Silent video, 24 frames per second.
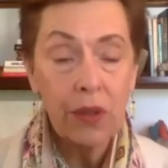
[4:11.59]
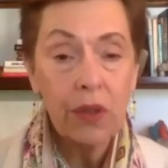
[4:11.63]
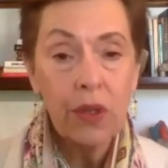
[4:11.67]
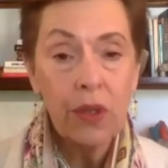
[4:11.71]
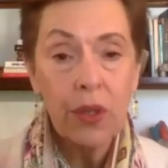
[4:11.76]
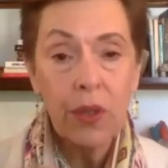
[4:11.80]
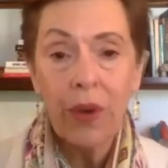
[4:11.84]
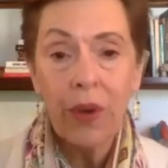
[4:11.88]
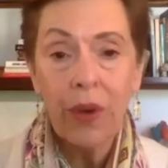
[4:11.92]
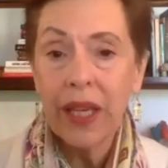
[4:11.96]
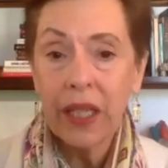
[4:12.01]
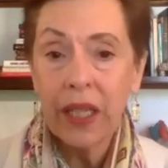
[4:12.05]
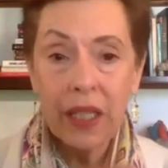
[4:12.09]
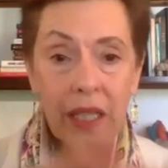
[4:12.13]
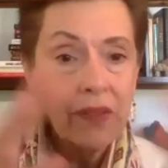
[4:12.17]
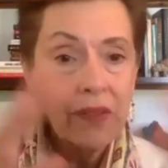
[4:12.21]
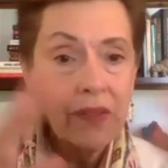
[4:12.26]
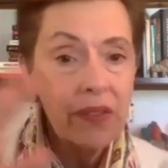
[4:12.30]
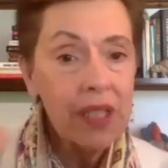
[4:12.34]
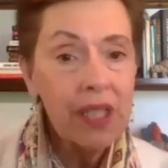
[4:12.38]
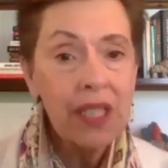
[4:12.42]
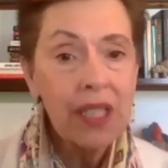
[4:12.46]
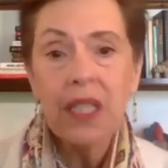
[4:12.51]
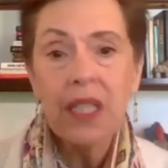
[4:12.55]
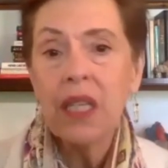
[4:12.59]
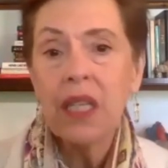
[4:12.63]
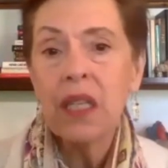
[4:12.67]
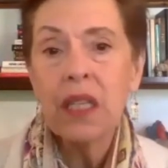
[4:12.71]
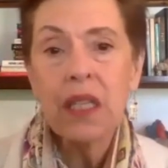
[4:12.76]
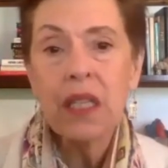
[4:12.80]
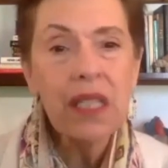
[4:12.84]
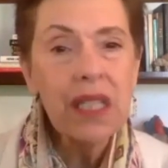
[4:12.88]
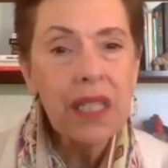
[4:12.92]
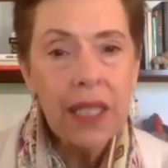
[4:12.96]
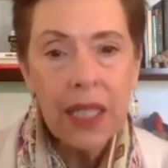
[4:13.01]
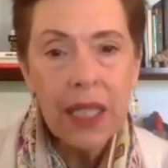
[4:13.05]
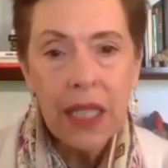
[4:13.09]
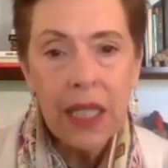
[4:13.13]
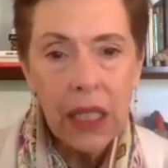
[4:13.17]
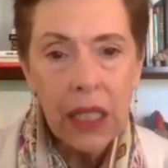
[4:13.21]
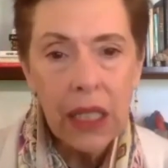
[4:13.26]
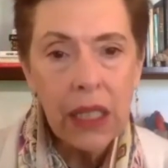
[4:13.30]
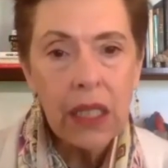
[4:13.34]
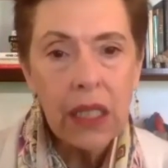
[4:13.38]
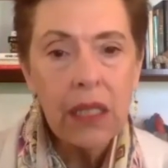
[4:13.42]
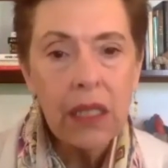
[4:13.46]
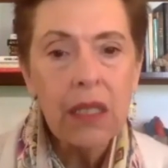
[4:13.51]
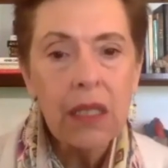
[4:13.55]
so I can even see the
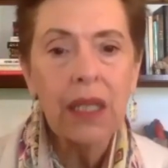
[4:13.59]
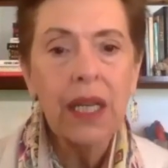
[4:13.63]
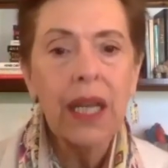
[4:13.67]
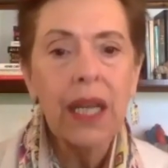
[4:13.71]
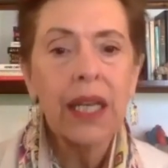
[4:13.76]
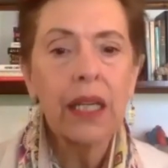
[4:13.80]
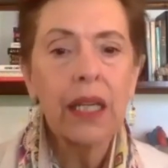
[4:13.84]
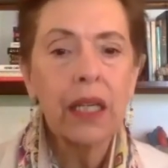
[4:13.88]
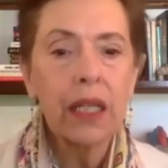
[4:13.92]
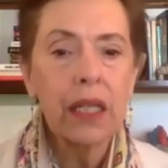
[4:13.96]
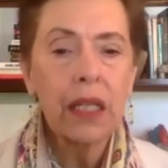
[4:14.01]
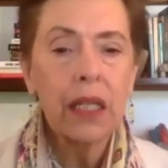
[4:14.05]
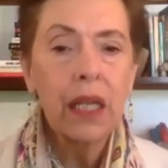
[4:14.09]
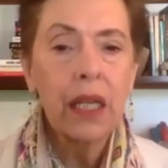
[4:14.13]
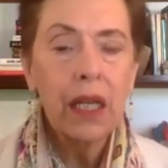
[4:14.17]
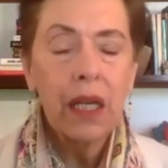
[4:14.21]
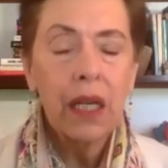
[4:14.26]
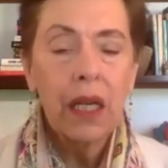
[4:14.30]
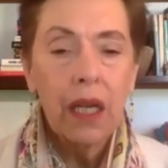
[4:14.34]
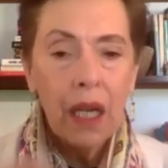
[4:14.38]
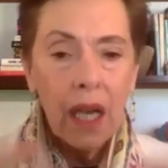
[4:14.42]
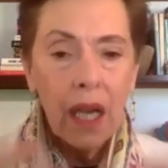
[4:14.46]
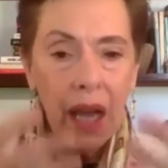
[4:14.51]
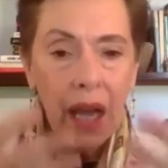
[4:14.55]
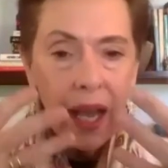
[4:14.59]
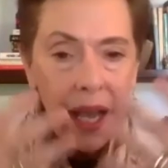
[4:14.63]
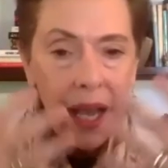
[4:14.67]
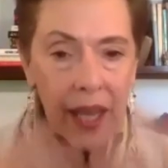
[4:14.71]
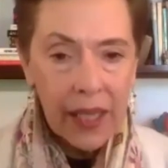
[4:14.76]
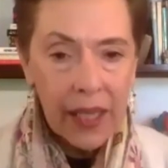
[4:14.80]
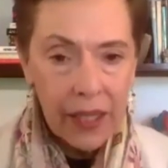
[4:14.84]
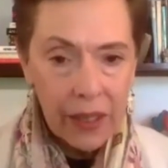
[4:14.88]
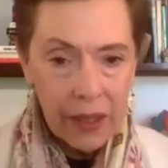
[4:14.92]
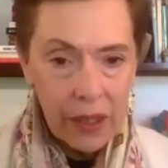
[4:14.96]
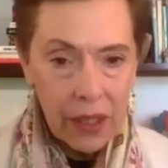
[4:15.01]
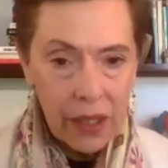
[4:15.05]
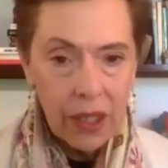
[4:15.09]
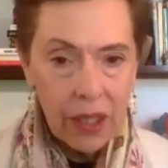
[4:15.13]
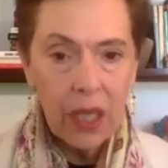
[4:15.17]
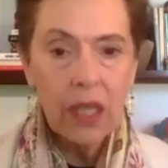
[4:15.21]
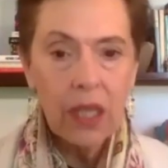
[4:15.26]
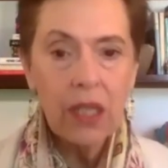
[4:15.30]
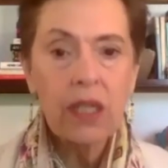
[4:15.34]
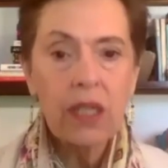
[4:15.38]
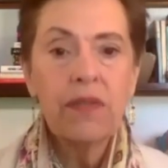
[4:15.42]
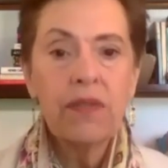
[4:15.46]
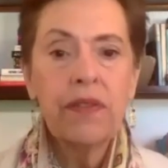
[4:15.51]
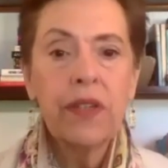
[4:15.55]
scenes, and I can
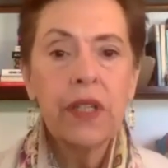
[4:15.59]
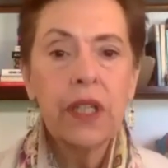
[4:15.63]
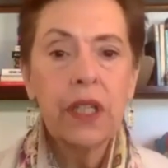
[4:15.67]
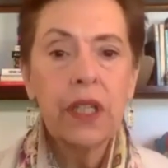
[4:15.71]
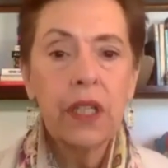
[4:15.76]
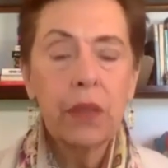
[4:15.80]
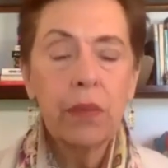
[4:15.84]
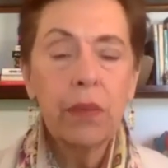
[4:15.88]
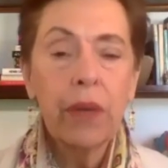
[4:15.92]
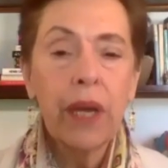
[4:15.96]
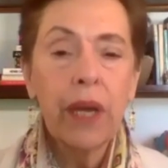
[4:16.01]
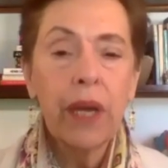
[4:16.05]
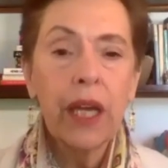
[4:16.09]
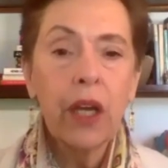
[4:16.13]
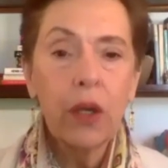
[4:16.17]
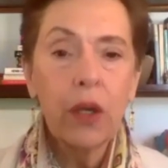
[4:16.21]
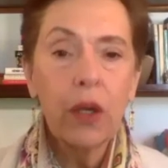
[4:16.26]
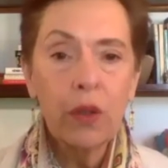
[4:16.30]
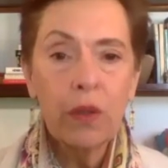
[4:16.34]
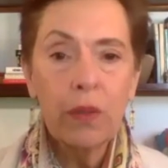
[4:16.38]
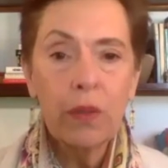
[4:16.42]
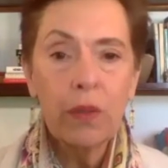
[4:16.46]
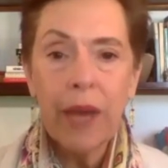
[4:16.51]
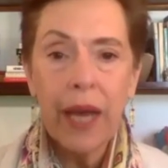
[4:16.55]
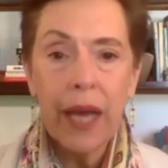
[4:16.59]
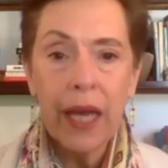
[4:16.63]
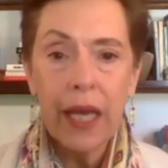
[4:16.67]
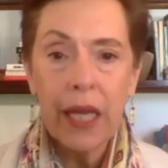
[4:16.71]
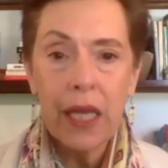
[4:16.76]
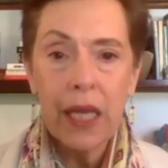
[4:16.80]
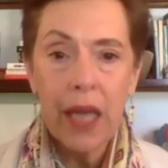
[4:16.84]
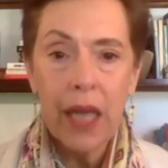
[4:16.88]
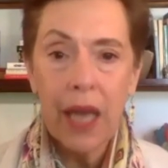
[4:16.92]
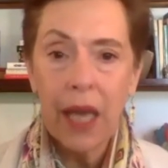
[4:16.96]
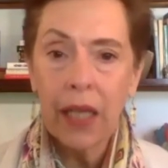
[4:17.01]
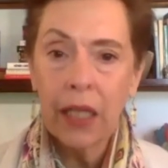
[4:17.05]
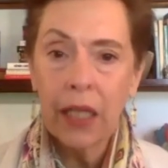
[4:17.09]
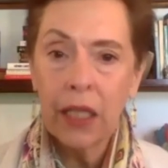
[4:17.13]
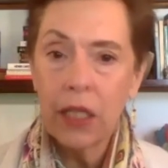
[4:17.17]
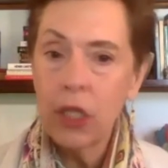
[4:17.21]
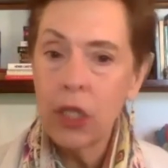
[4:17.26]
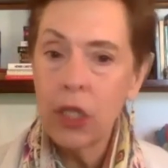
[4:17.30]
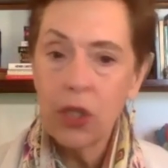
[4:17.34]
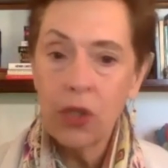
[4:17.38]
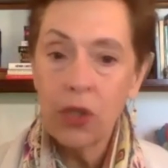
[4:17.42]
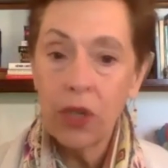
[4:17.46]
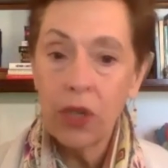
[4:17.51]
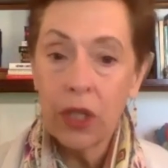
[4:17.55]
start to feel in my own body that
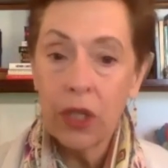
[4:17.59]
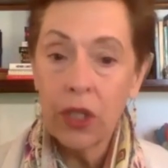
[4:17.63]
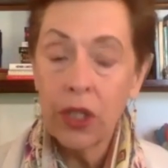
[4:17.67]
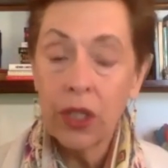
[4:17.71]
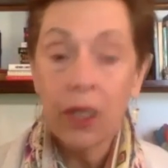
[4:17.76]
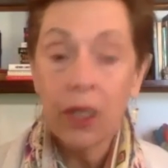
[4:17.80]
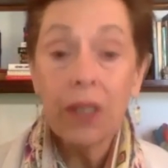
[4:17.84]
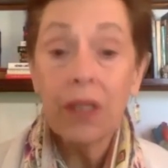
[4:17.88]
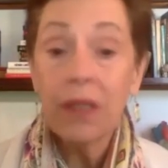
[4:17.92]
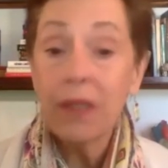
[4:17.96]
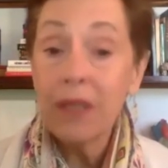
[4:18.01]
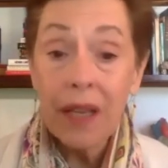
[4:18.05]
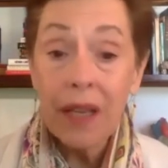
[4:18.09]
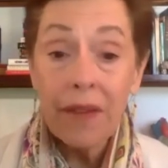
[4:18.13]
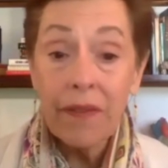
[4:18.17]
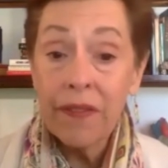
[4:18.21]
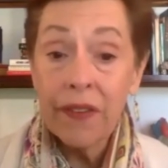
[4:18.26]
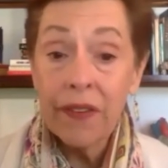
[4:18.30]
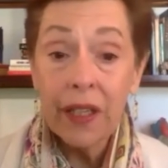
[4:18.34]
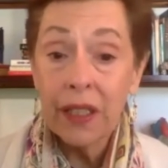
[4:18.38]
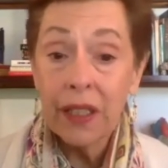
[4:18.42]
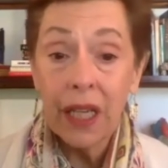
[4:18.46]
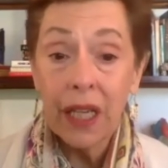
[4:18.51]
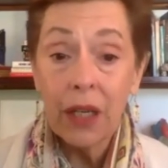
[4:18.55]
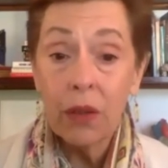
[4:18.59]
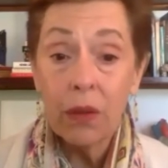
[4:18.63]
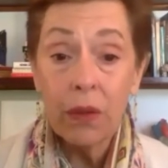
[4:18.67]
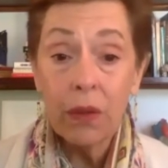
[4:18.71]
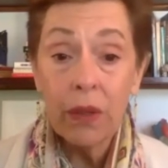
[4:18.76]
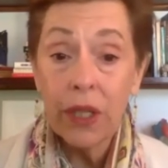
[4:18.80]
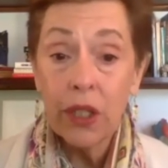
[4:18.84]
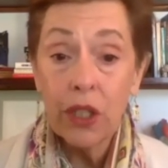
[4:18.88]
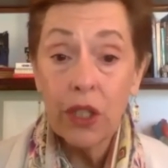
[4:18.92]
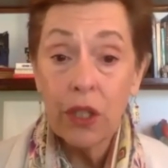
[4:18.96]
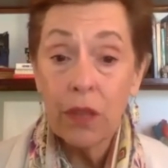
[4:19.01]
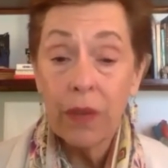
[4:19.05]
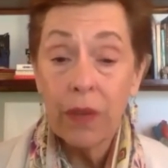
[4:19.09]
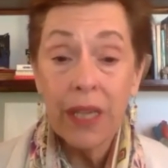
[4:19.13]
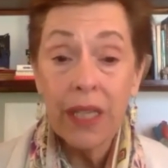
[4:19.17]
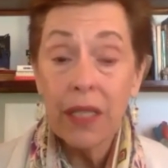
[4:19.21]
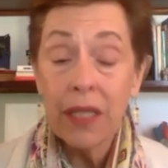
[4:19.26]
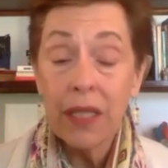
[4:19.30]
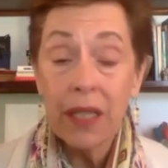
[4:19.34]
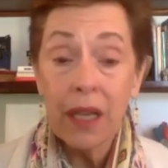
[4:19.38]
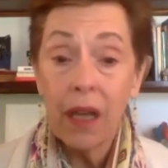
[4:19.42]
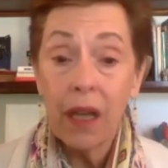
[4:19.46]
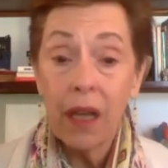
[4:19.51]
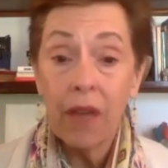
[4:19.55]
constriction, because I felt outraged
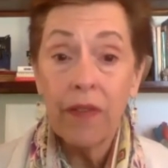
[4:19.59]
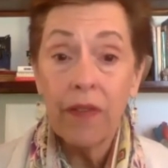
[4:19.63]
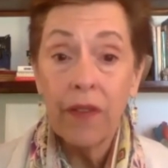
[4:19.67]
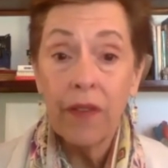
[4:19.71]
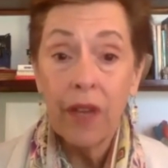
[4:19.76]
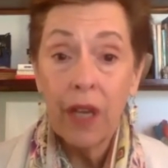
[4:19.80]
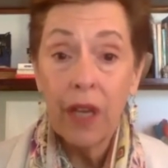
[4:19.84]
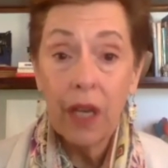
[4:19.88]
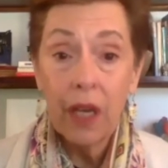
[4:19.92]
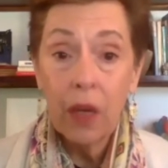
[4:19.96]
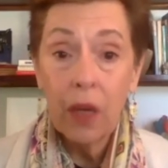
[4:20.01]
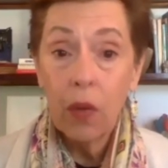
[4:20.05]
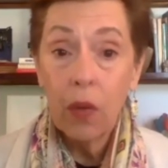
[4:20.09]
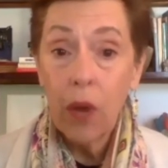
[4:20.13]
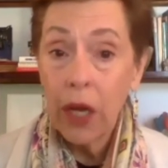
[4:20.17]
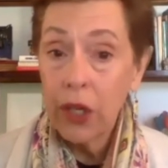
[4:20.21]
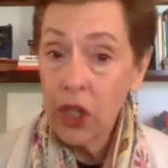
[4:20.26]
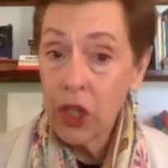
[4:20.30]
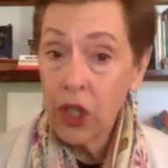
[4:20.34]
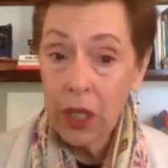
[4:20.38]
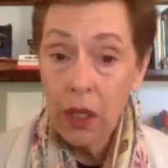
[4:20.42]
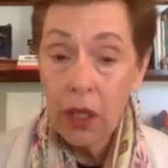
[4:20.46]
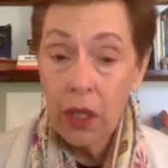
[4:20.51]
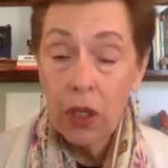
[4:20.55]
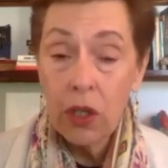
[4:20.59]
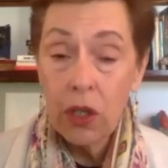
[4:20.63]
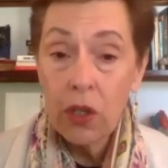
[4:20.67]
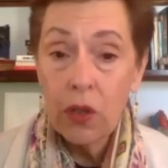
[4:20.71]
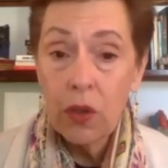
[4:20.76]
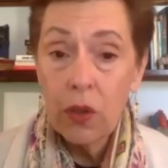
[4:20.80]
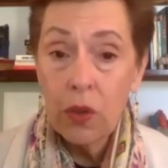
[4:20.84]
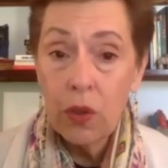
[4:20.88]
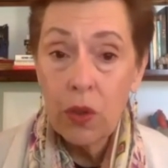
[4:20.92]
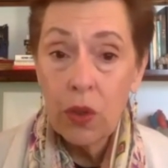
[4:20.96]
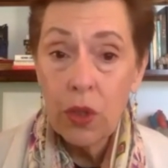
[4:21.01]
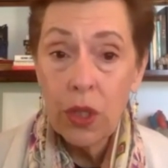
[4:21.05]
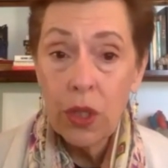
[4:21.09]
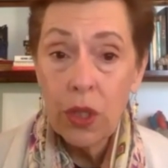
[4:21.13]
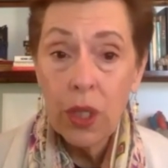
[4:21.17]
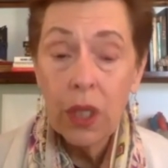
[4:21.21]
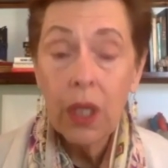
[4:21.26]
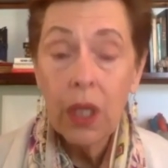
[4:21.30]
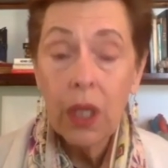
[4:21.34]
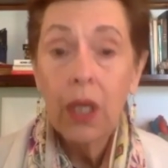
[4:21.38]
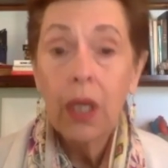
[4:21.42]
myself watching the news,